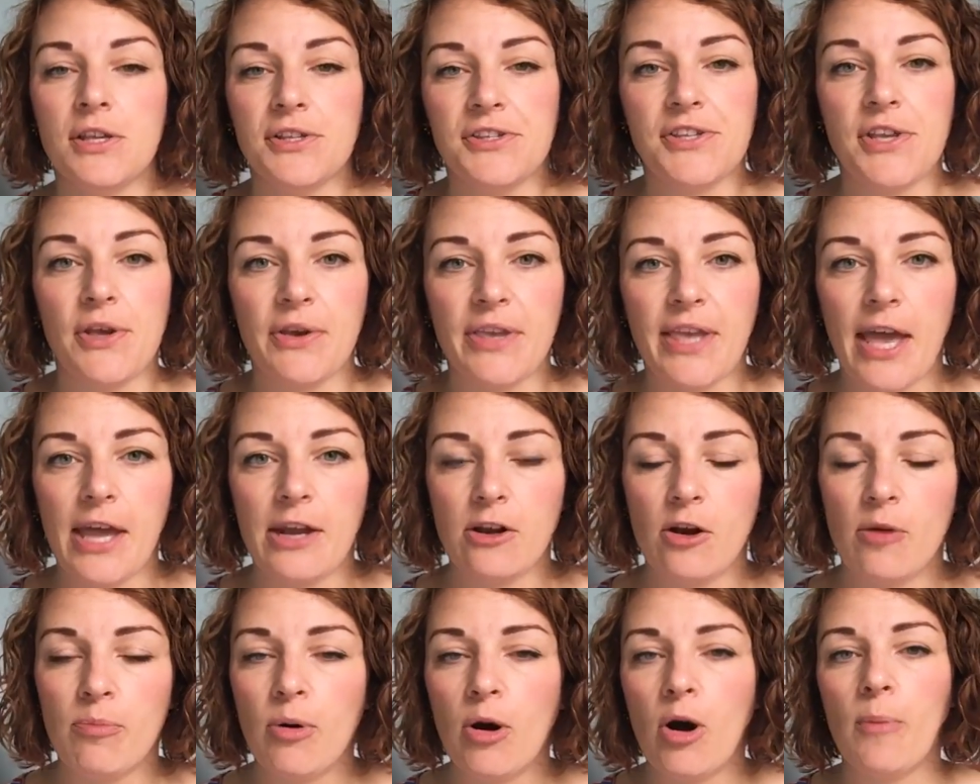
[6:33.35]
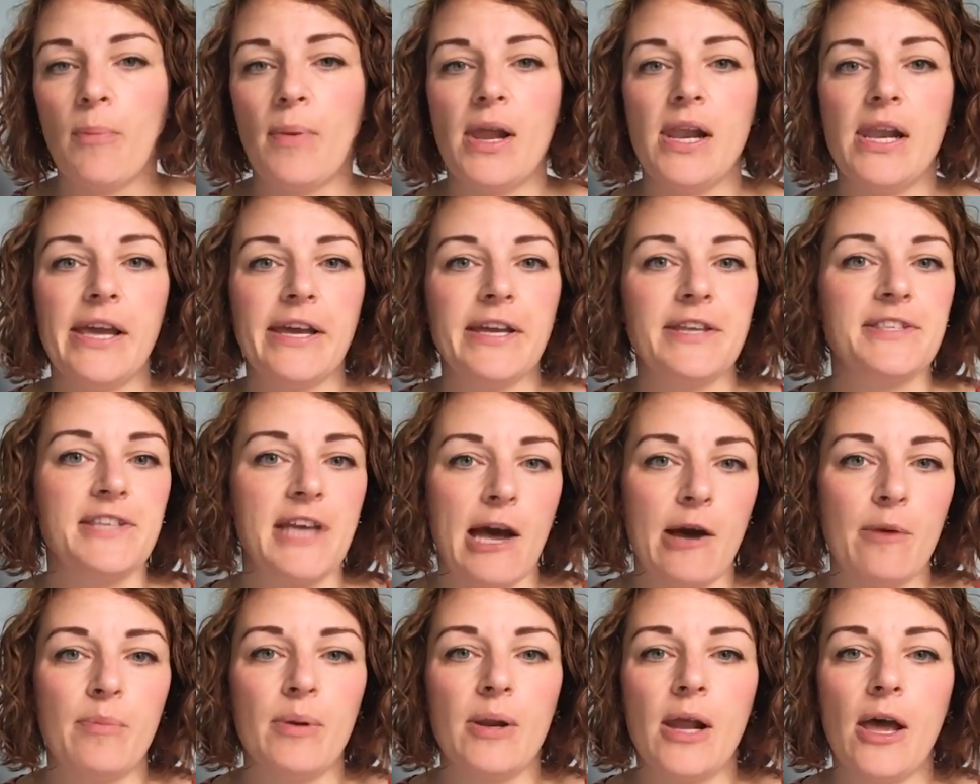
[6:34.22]
So again, I'll pop a link
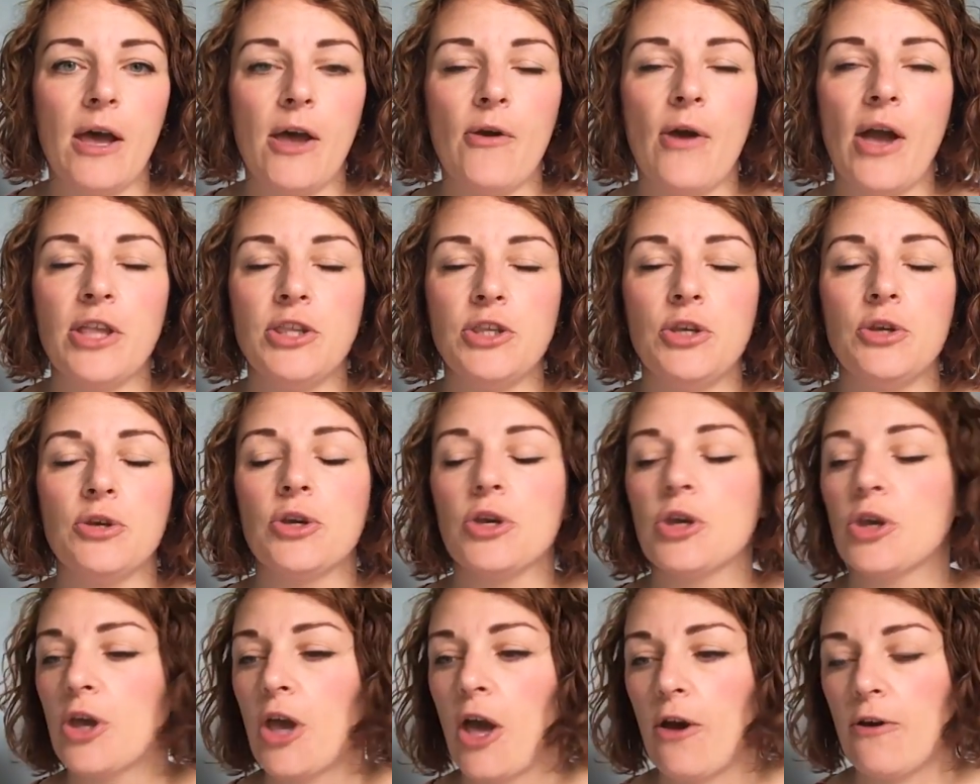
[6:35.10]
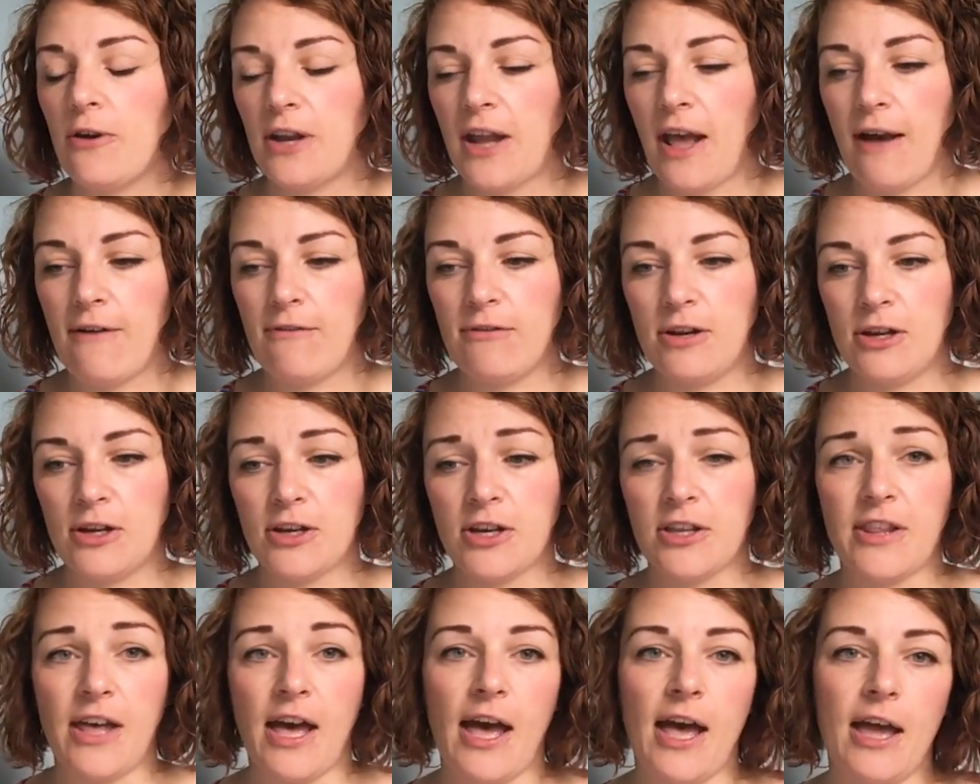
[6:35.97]
down below and you can go and have a
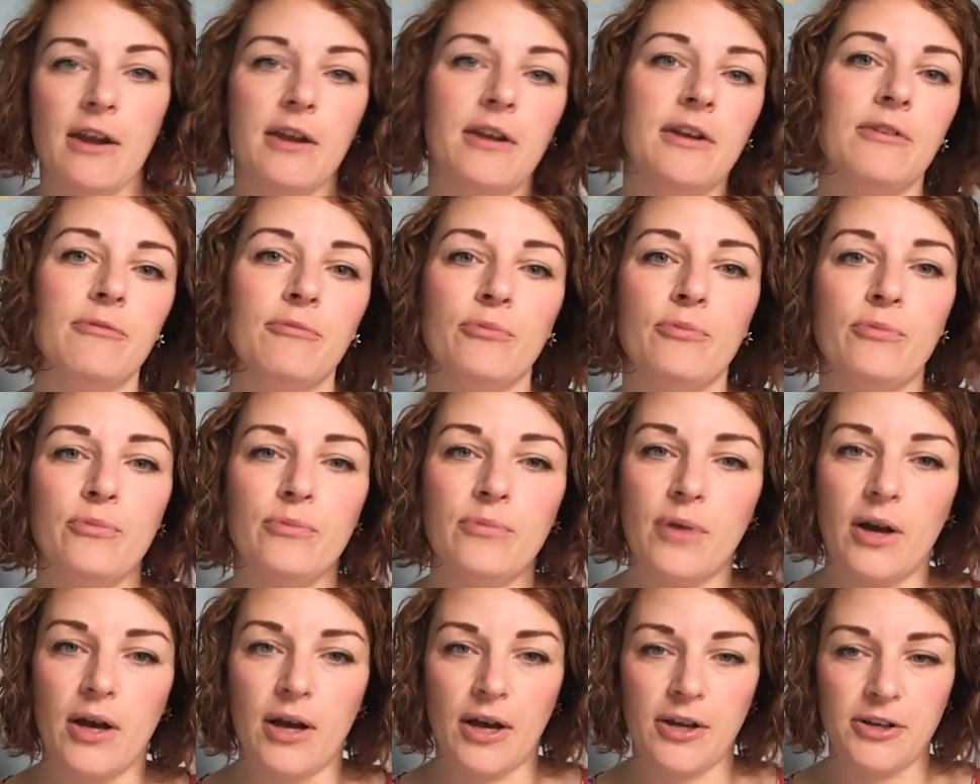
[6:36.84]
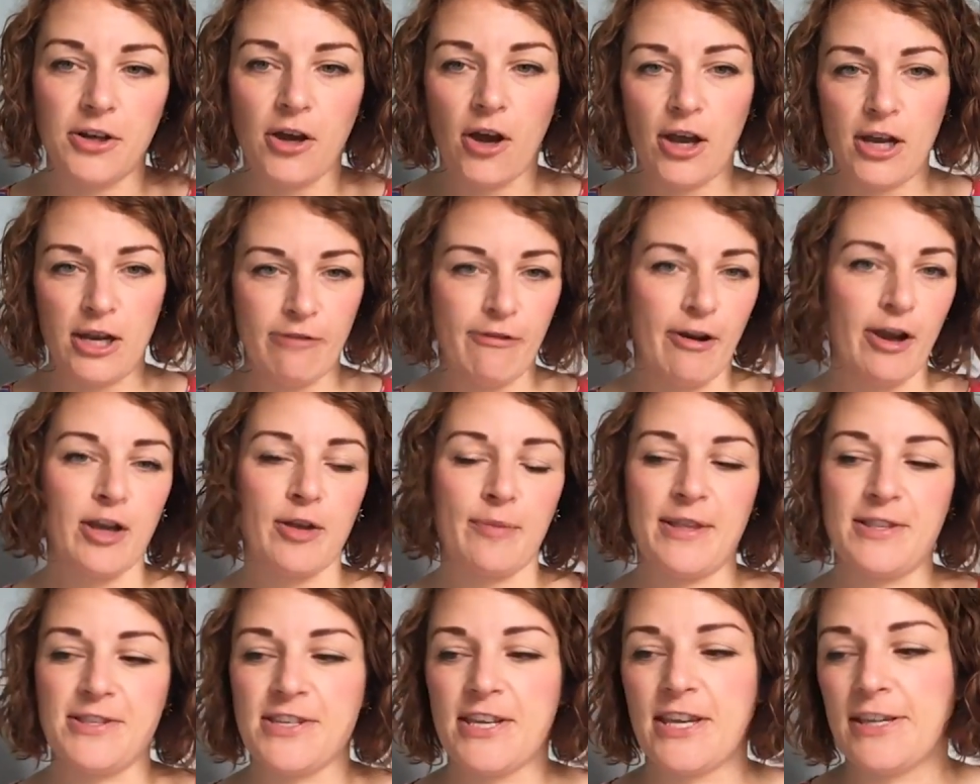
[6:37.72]
look at that, and I'd highly
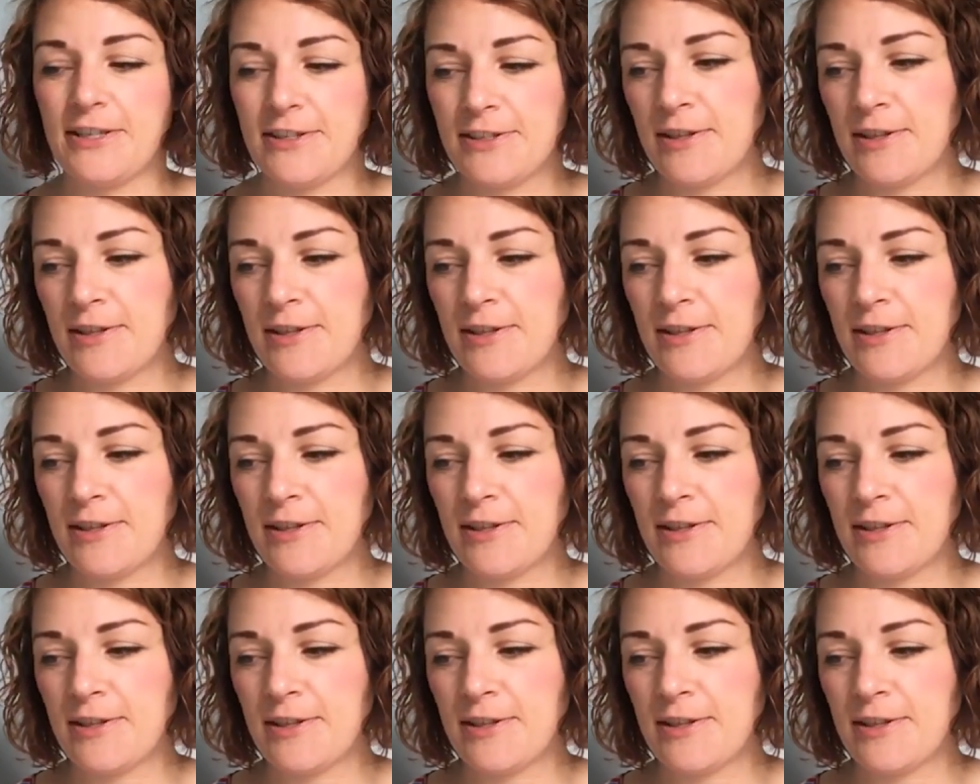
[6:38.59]
recommend it.